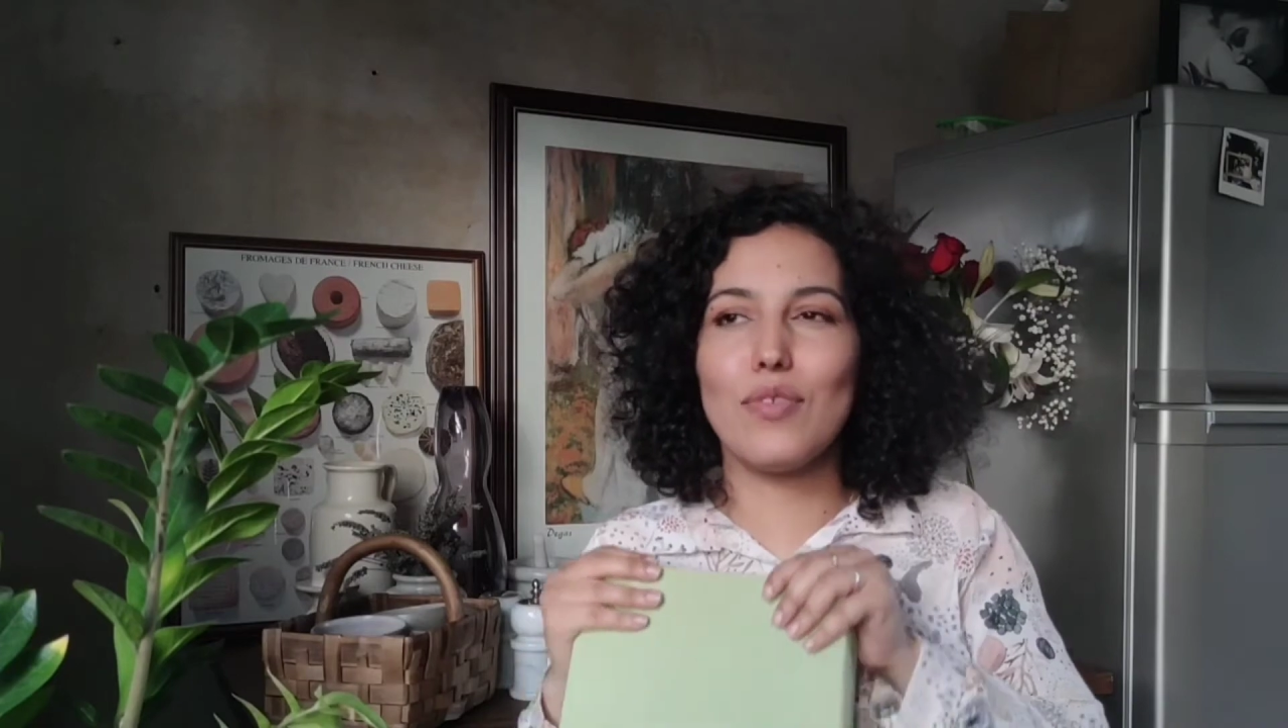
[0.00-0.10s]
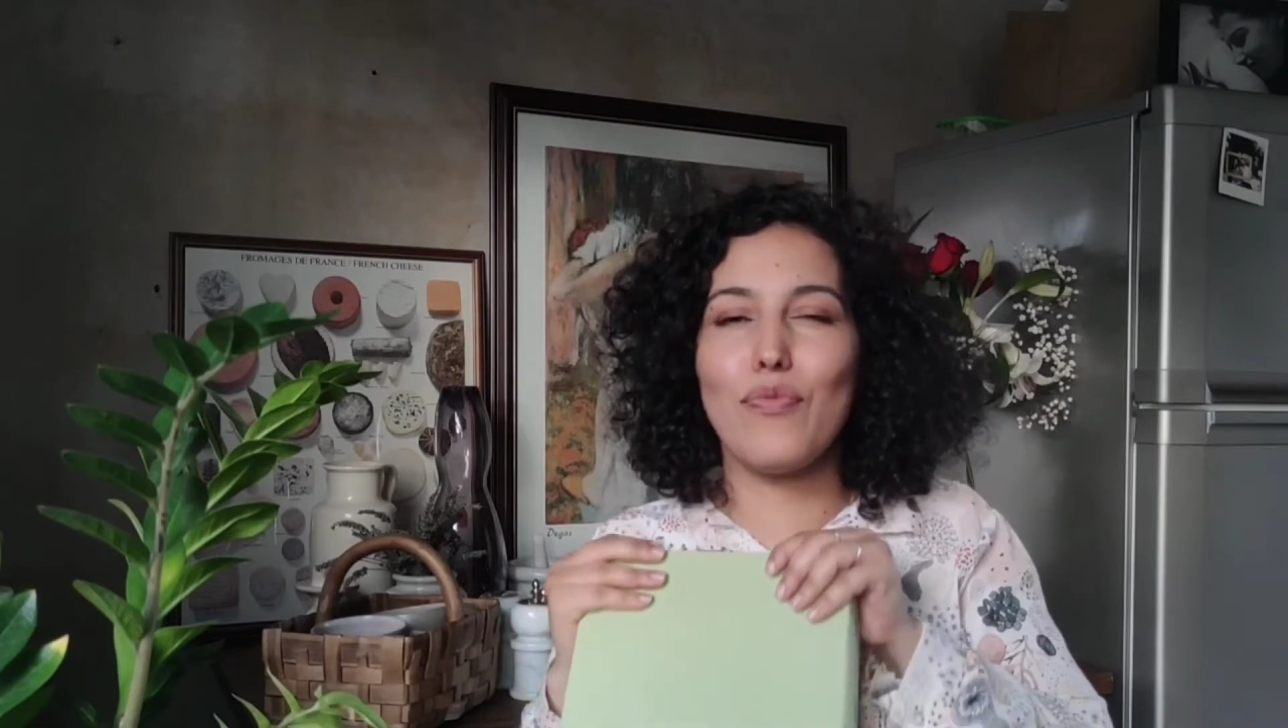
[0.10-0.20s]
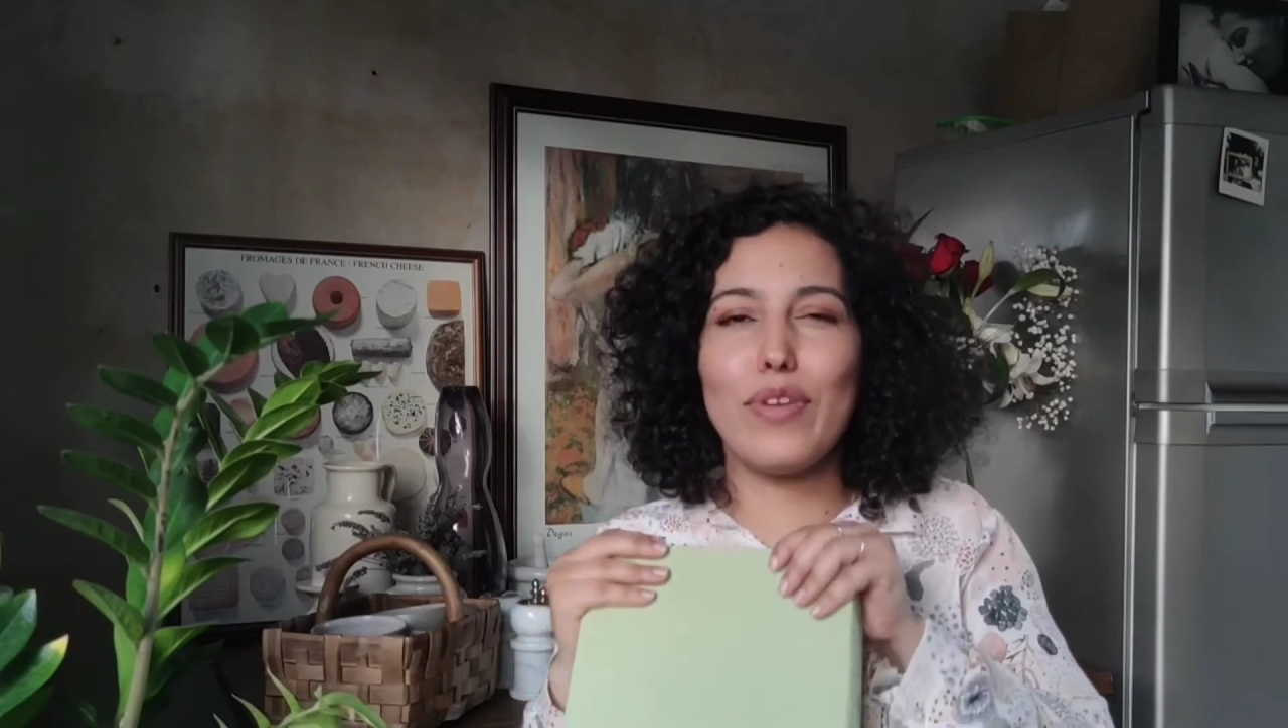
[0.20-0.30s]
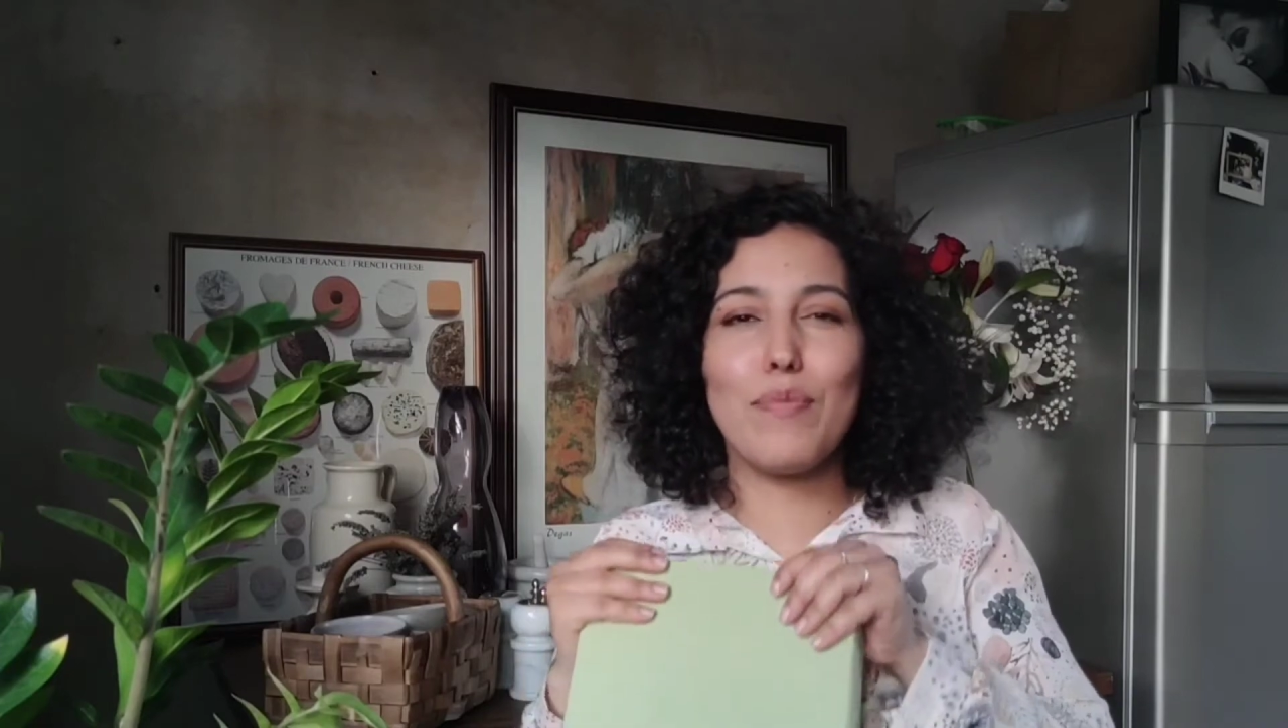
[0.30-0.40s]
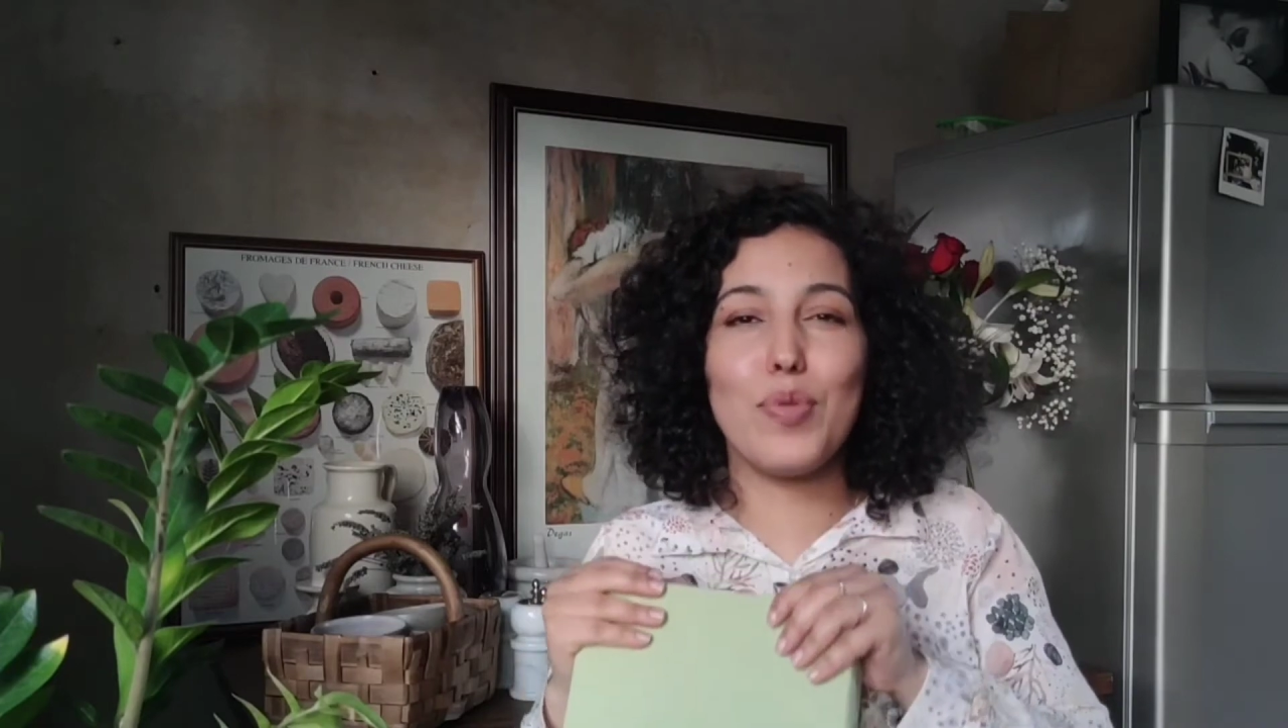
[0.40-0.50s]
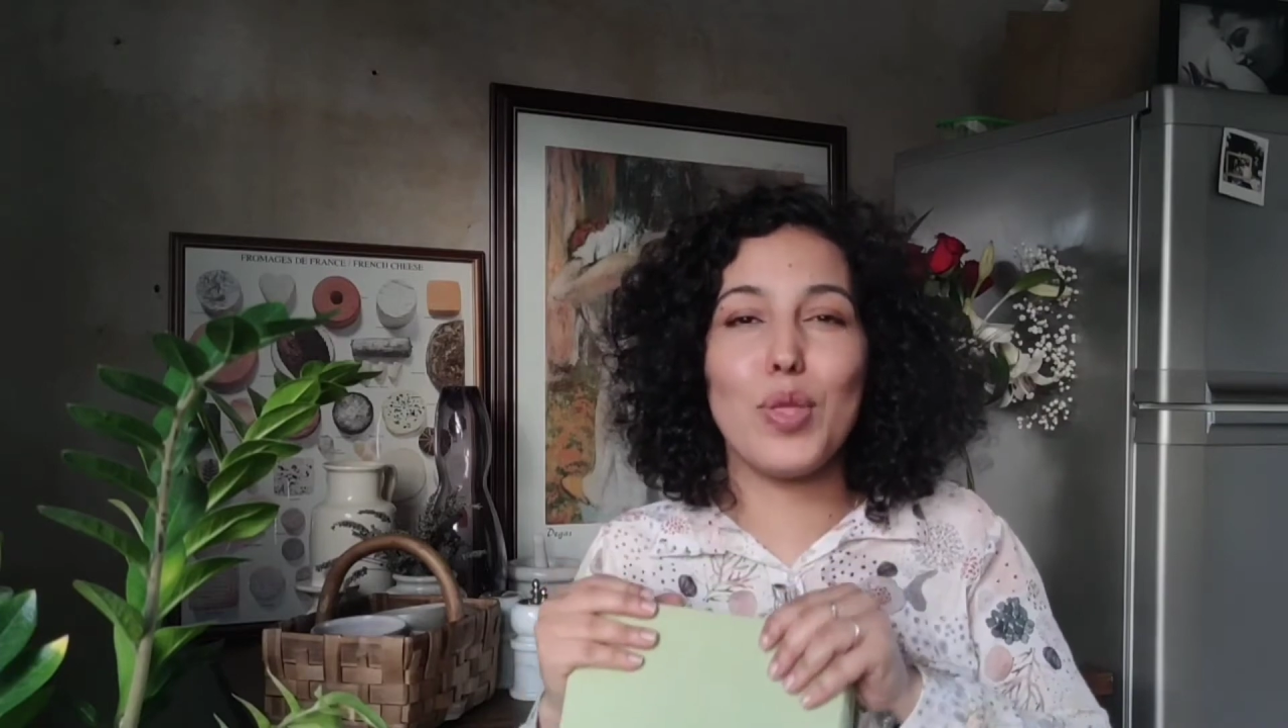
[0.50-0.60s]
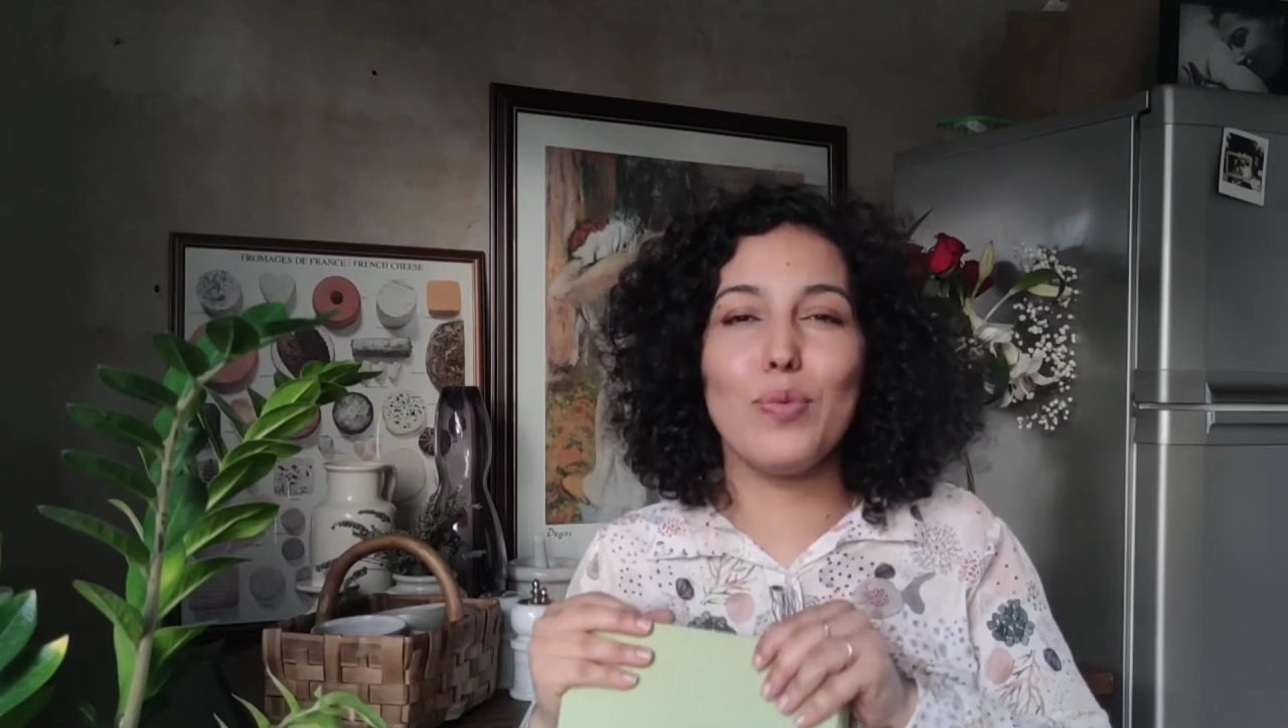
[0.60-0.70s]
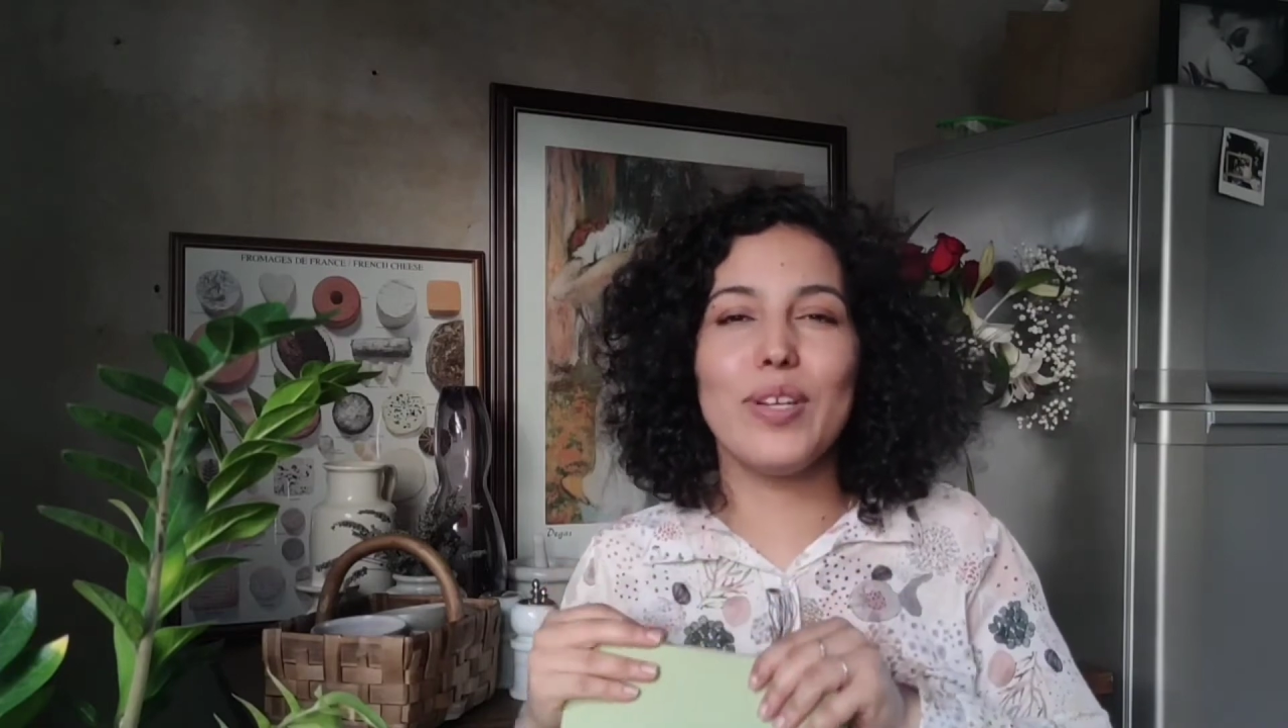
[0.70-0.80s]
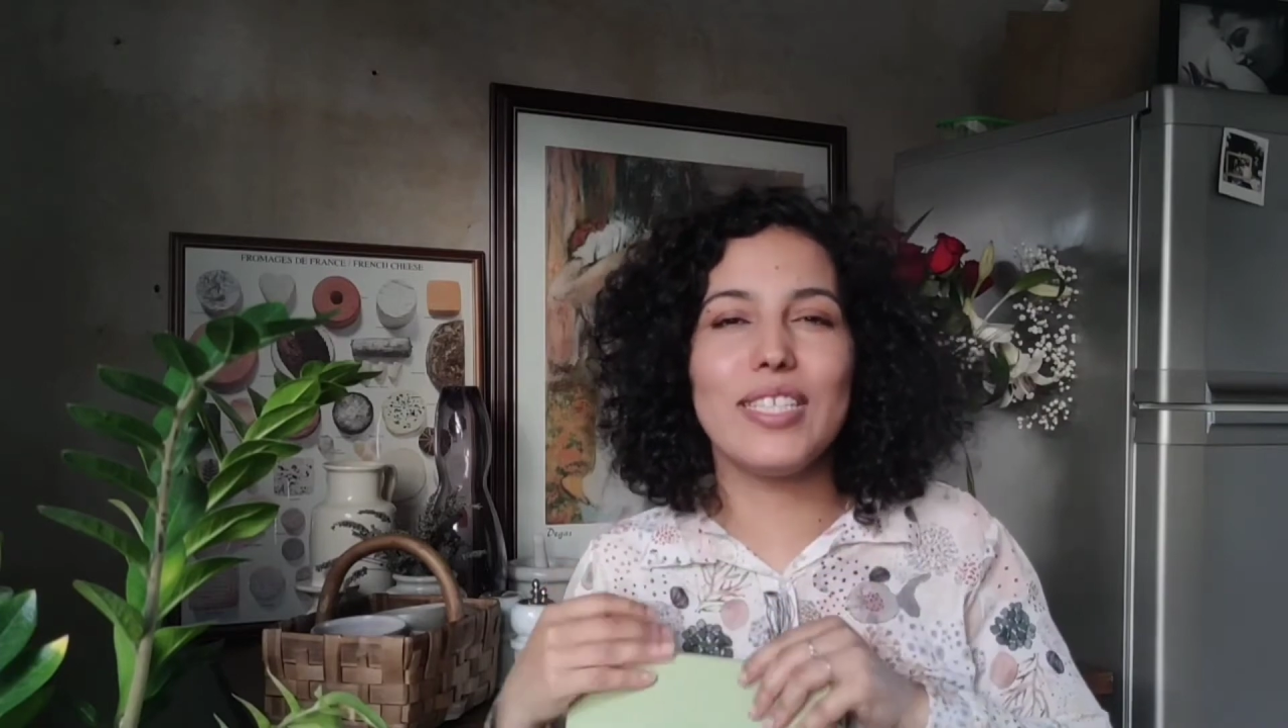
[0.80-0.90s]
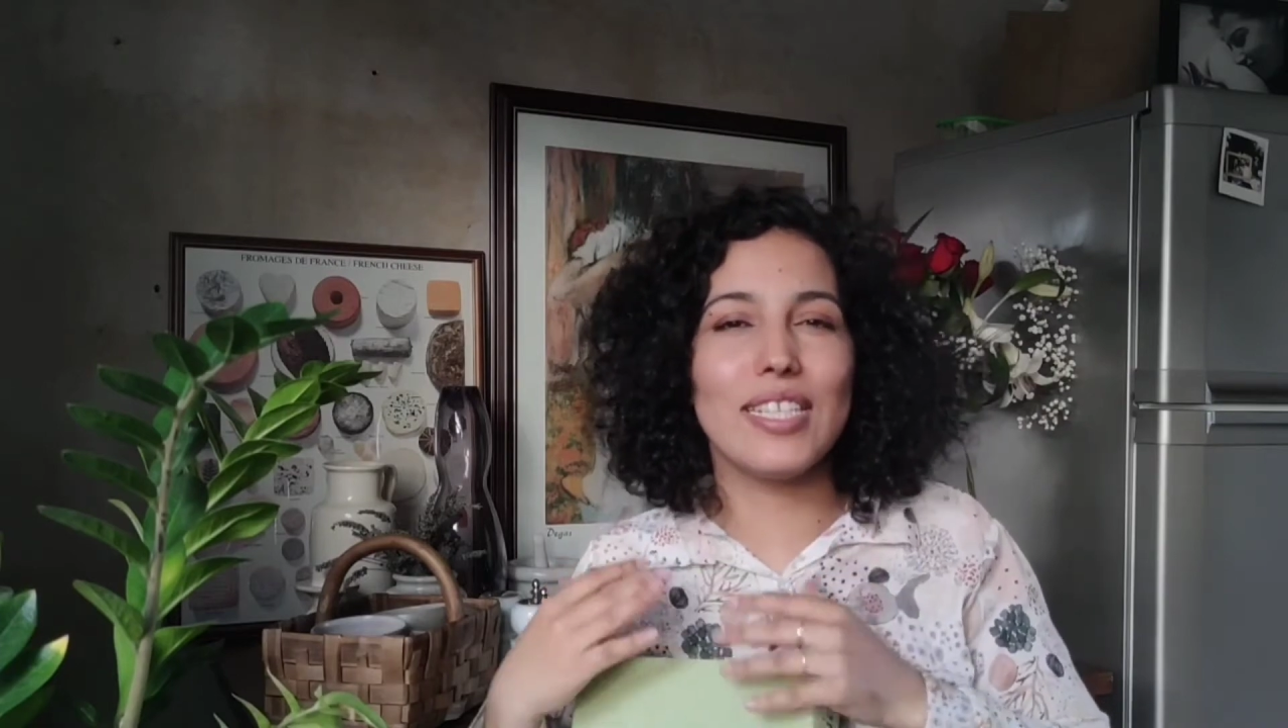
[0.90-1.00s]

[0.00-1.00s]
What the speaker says: flip through it